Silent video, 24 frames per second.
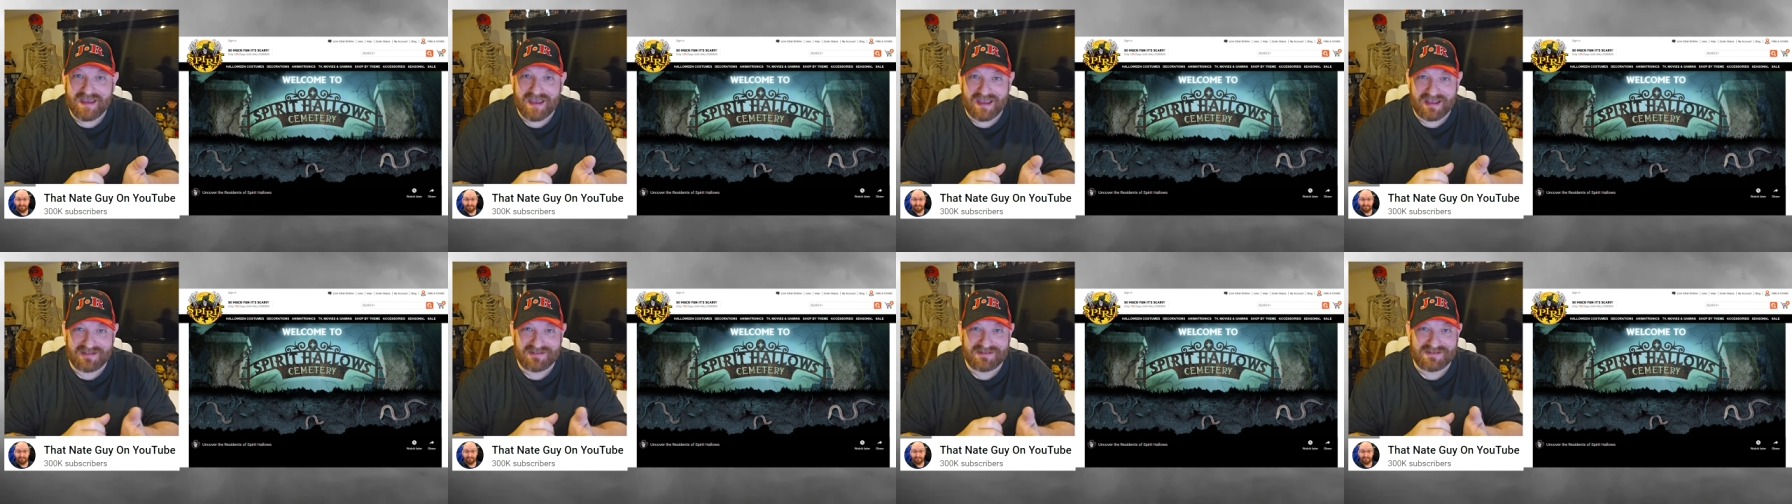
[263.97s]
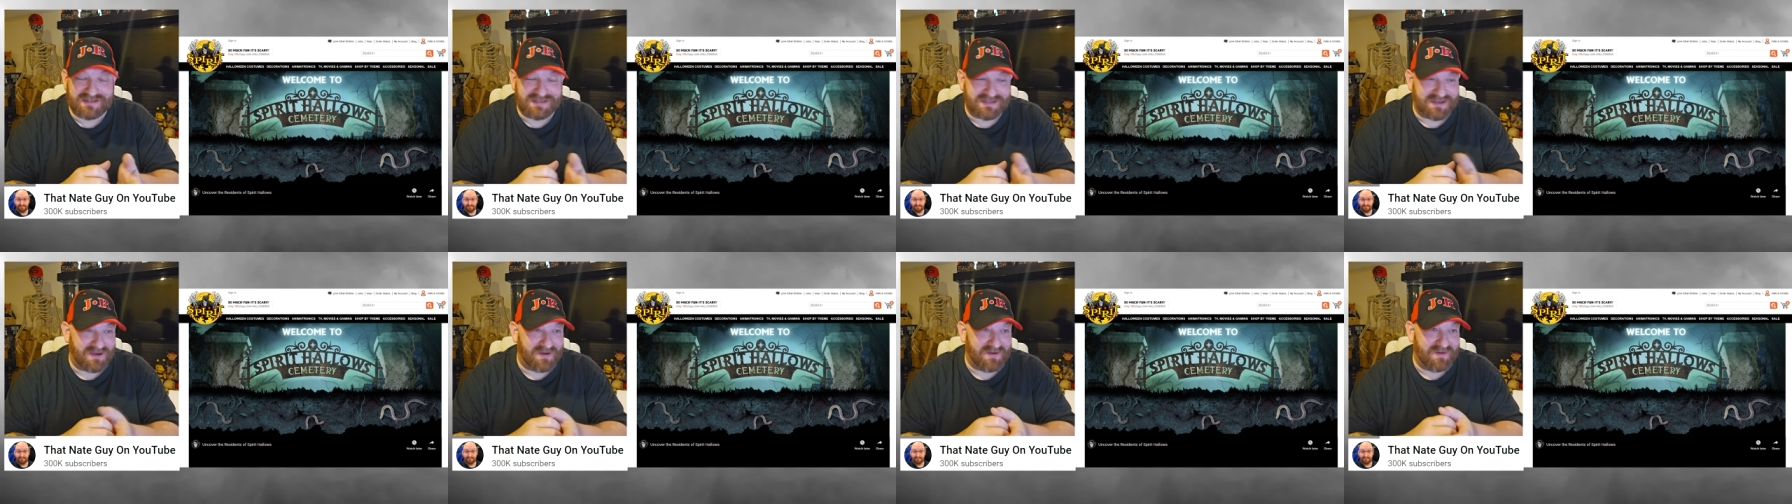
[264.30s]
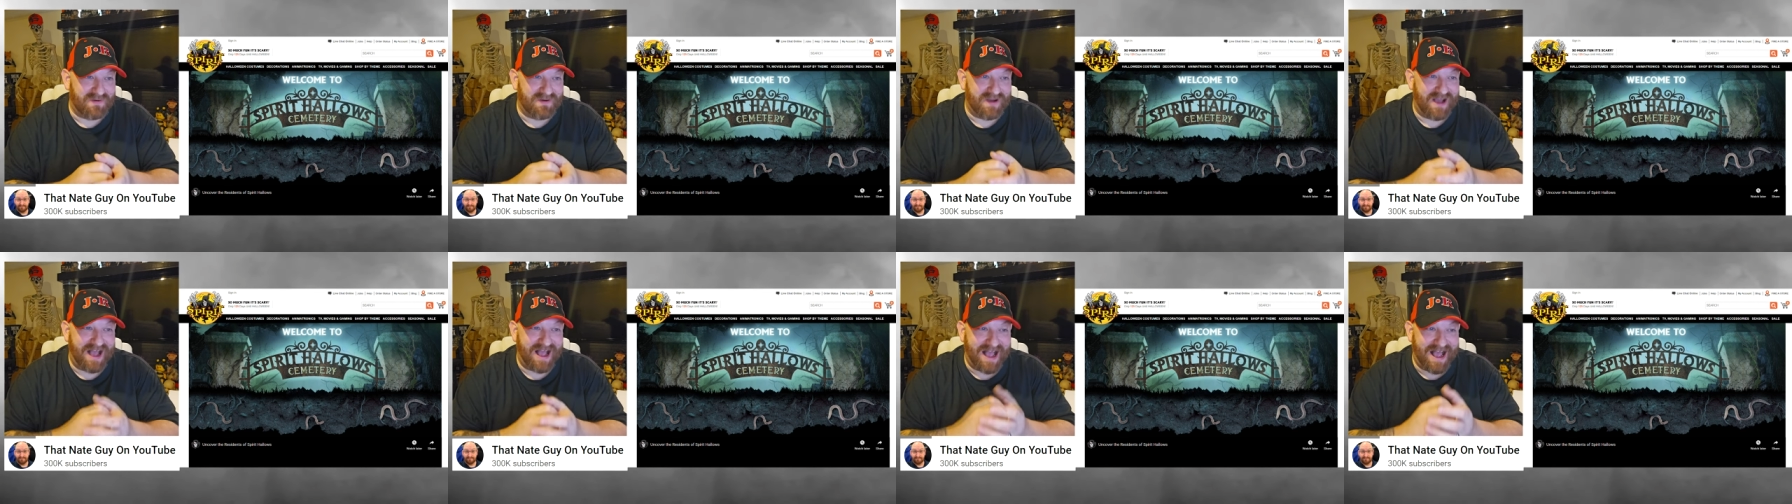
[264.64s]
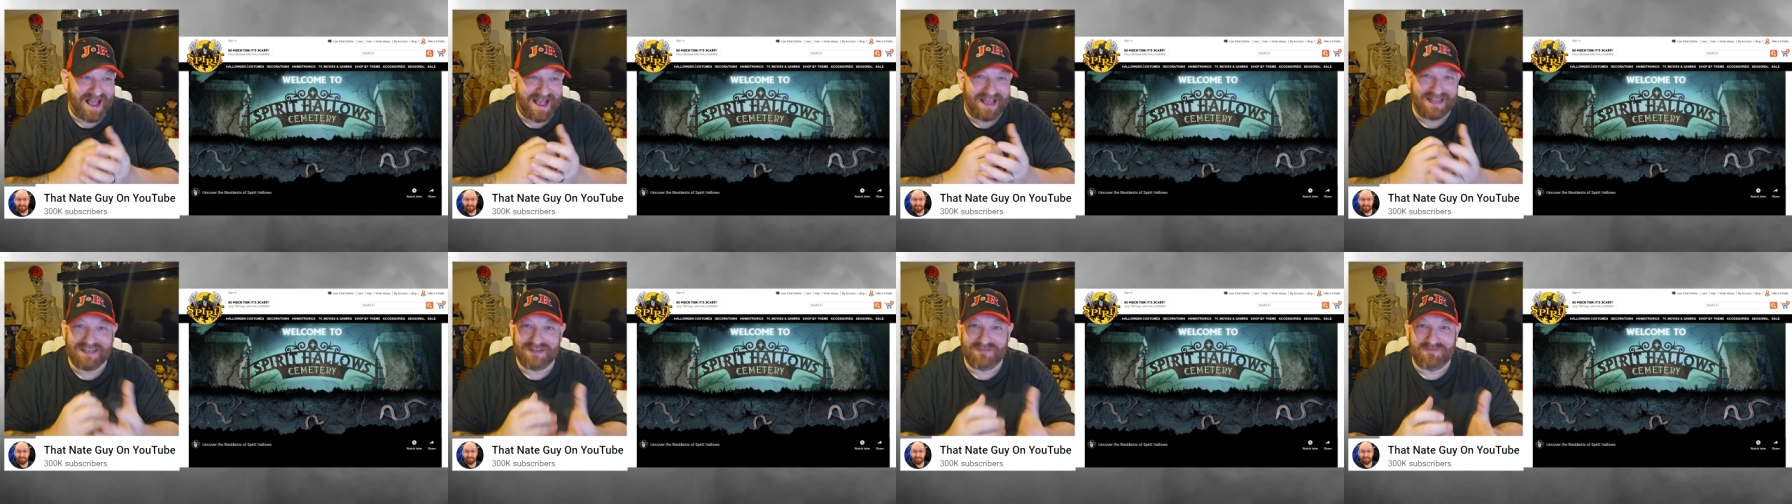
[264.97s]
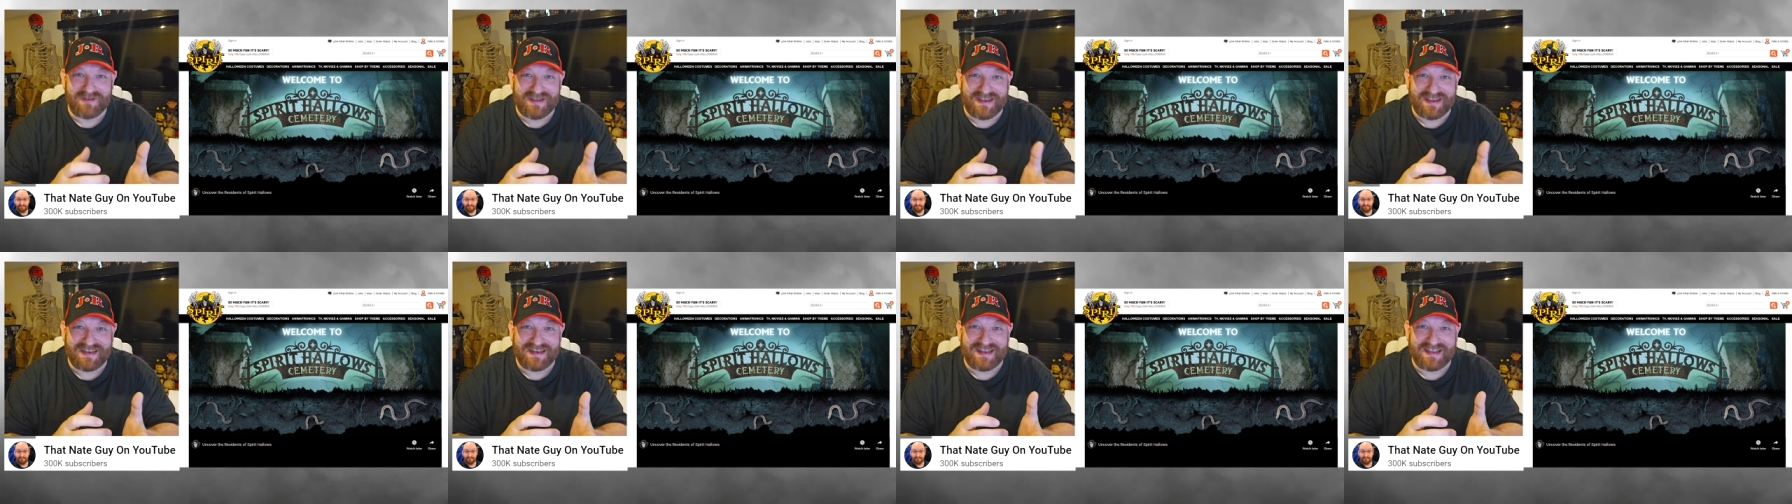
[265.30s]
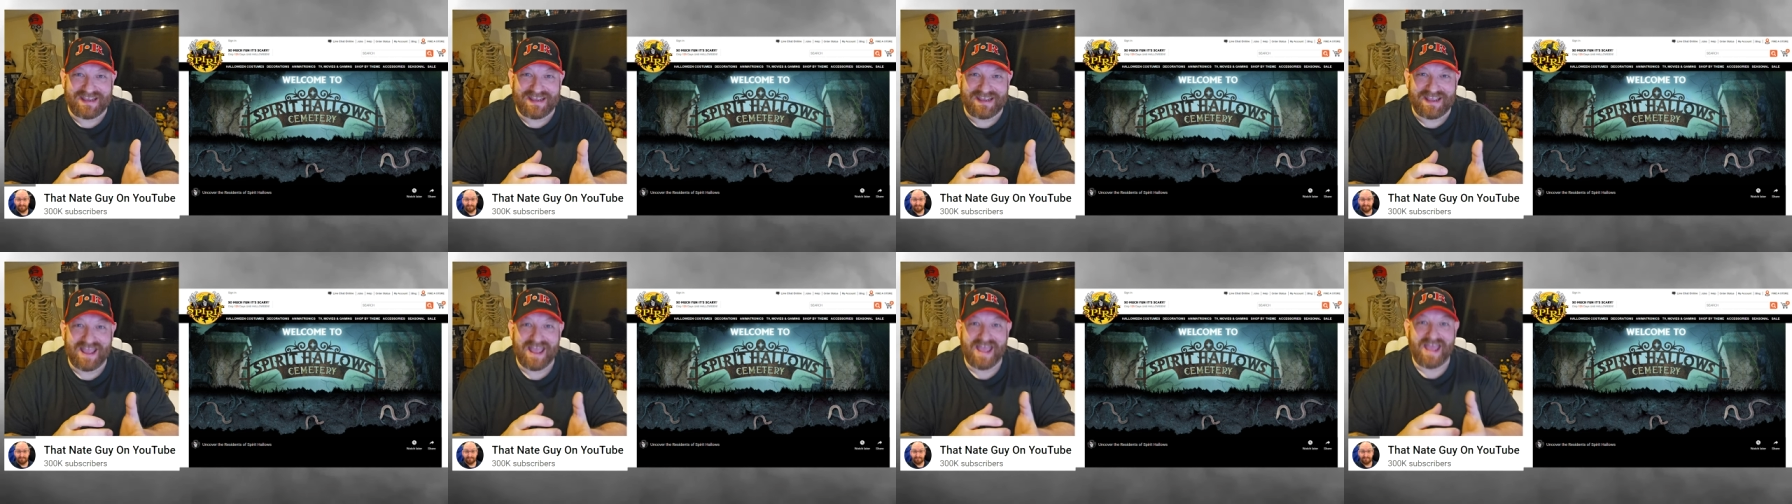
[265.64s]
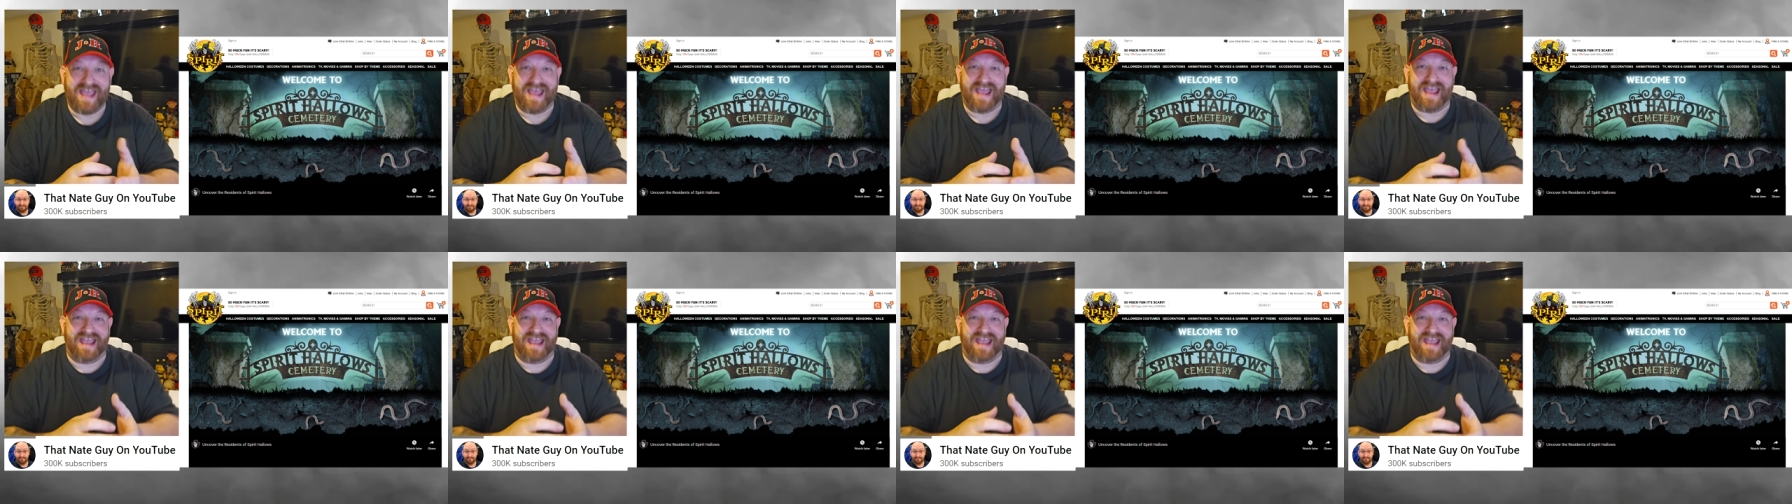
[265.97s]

and so Halloween-y,